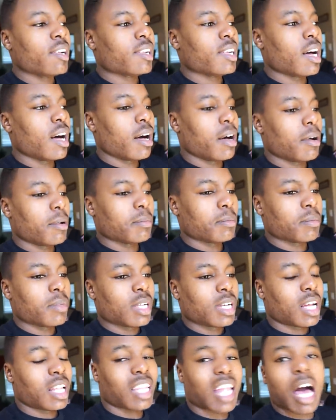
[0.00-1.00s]
Um,
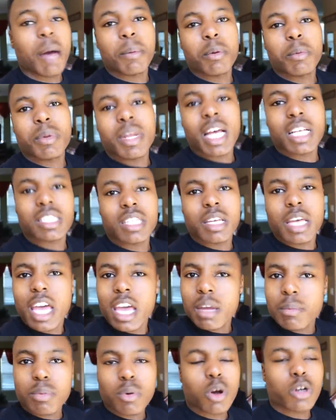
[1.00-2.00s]
a lot of people been asking like,
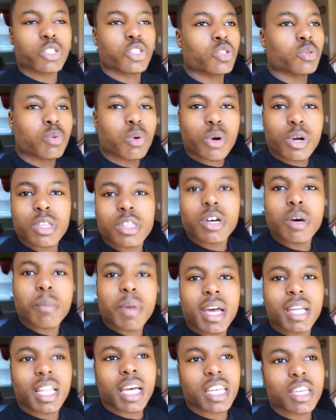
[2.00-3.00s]
hey bro, aren't you worried though,
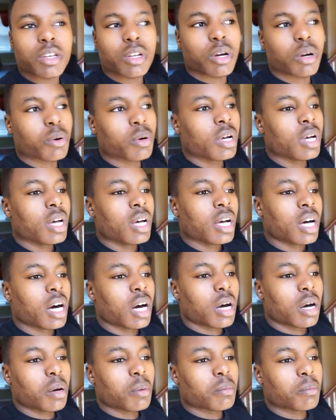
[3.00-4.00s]
man? Like you know
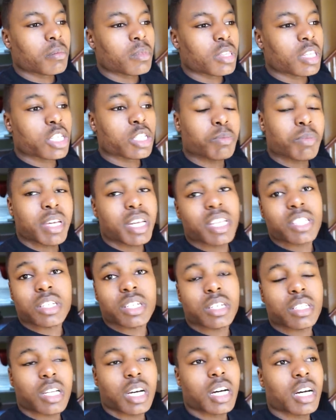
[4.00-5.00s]
um, this meat
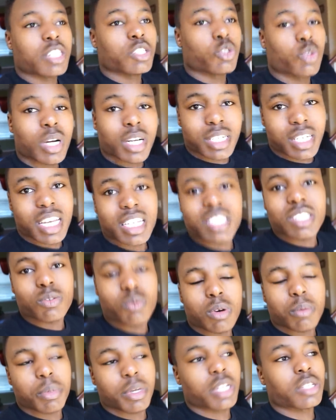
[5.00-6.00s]
isn't a drug tested
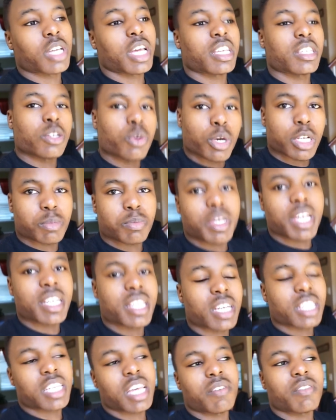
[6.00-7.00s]
one because like USPA
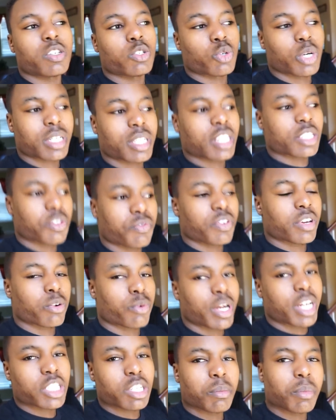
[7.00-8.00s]
does have a drug tested
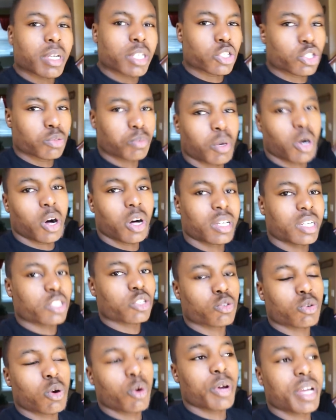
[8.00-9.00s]
federation, but it's small and it's
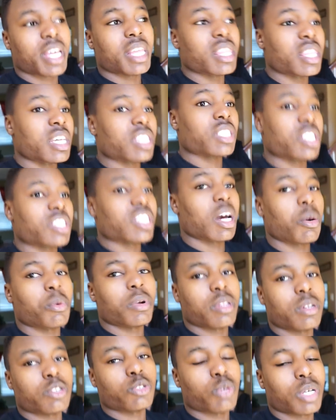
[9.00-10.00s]
growing, and this is not one
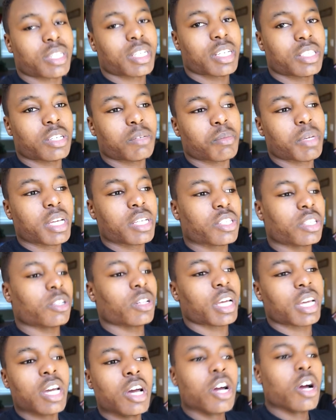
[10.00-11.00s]
of their drug tested meats. And they're
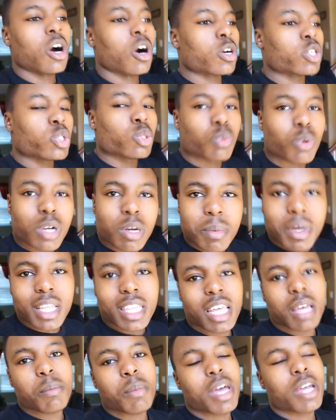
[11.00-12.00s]
like, "Aren't you worried about
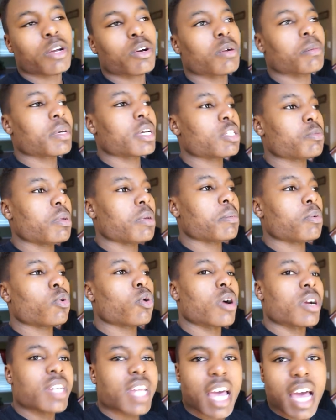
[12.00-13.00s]
that man? You're going up against people who
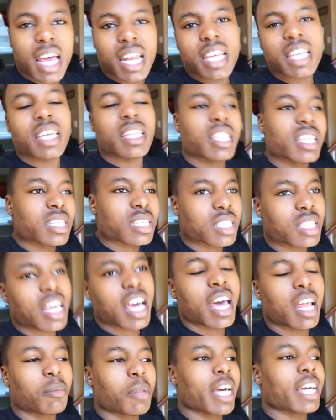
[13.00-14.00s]
are natty and this and that."
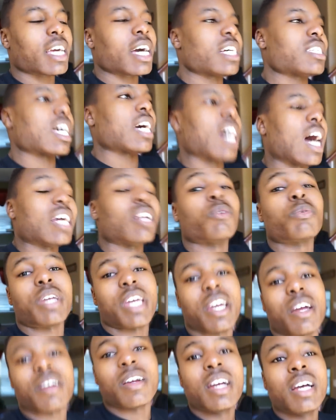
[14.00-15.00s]
And I'm like, guys, I, I don't
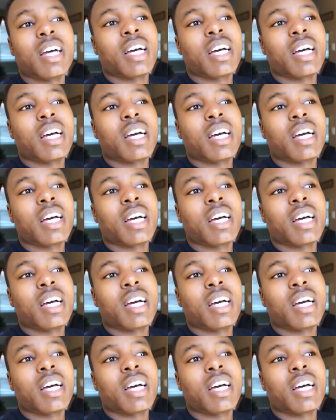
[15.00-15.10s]
care.